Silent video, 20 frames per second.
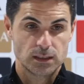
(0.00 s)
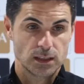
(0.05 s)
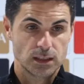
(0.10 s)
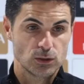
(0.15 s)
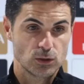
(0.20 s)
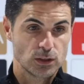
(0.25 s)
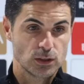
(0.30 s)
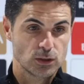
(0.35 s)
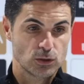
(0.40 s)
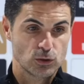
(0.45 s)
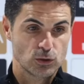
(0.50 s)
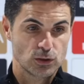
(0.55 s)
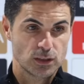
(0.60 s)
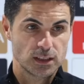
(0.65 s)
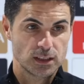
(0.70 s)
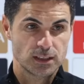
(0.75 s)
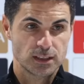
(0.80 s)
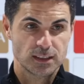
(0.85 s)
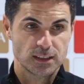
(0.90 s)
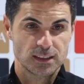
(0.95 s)
Yeah, it tells you his
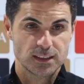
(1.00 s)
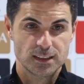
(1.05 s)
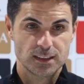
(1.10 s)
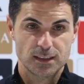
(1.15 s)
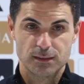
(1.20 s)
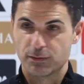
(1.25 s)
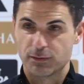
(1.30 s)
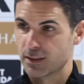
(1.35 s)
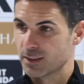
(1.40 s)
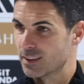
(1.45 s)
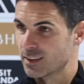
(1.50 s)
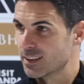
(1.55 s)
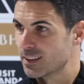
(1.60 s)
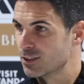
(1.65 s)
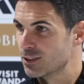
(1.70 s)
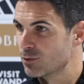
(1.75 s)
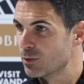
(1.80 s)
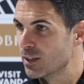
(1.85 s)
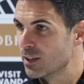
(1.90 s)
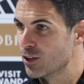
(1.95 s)
consistency, the fact that
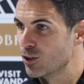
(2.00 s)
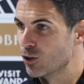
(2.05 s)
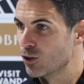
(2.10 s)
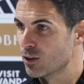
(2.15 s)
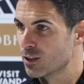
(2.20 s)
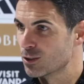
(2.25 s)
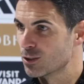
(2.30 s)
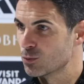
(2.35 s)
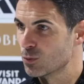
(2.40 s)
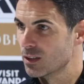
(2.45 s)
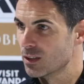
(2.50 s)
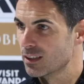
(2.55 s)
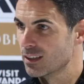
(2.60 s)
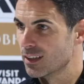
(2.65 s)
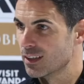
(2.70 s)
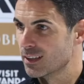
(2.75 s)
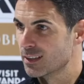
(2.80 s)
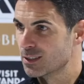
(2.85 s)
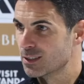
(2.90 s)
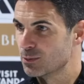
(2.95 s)
he's very young as
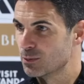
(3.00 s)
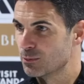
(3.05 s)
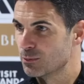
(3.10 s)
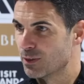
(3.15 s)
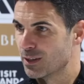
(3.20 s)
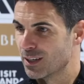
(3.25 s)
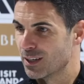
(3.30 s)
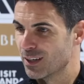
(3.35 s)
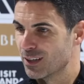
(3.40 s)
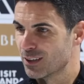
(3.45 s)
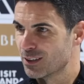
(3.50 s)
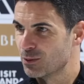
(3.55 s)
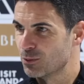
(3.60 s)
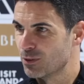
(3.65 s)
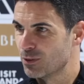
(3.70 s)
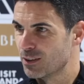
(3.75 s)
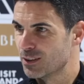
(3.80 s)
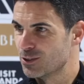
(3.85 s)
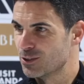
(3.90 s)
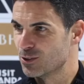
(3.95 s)
well, and he's been very lucky
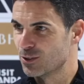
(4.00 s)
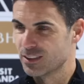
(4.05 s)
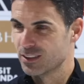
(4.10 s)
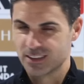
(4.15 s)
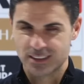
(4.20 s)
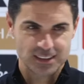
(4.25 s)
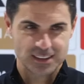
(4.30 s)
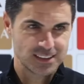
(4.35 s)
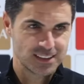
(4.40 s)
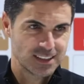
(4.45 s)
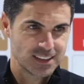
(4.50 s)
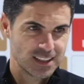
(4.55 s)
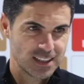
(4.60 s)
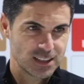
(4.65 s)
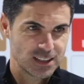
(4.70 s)
with injuries.